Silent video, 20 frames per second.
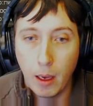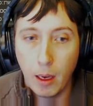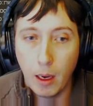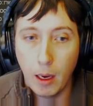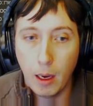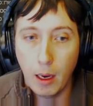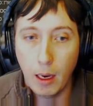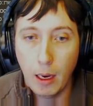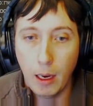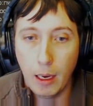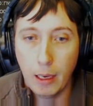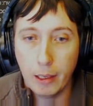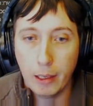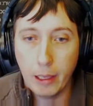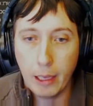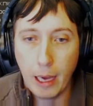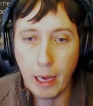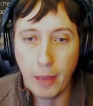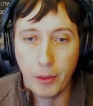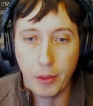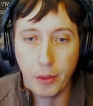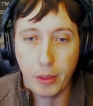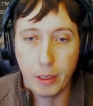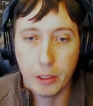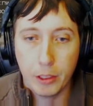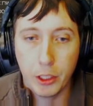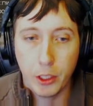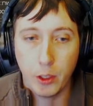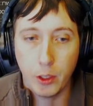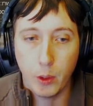The other
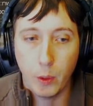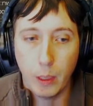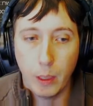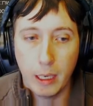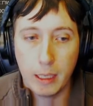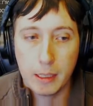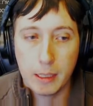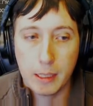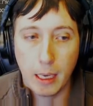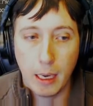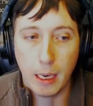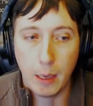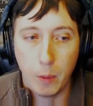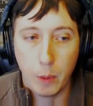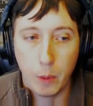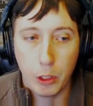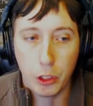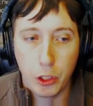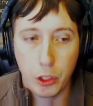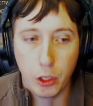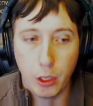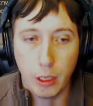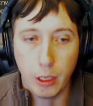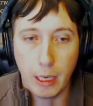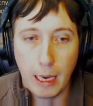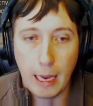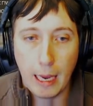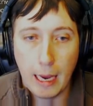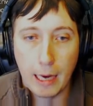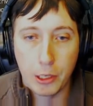thing too is we
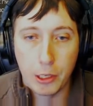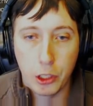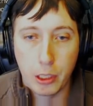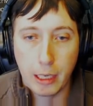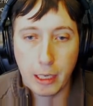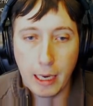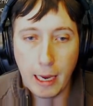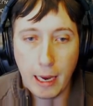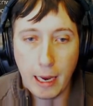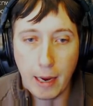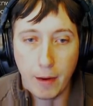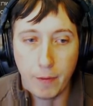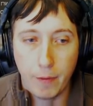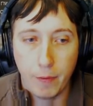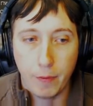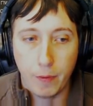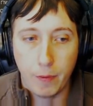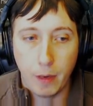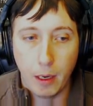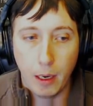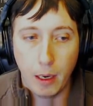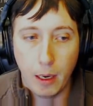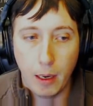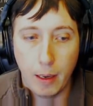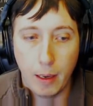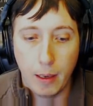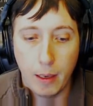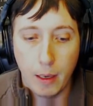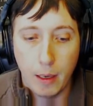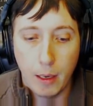should actually
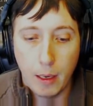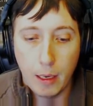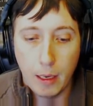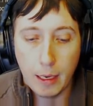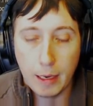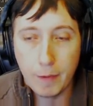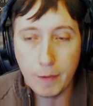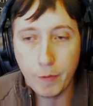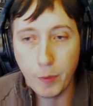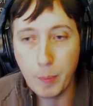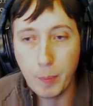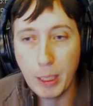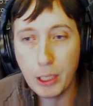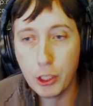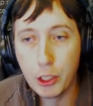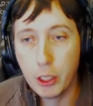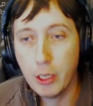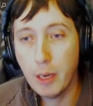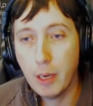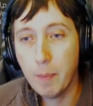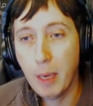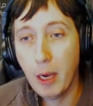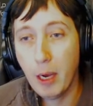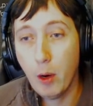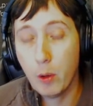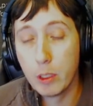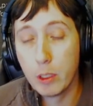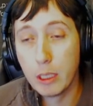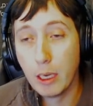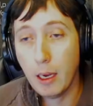have information
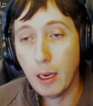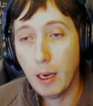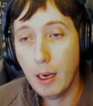about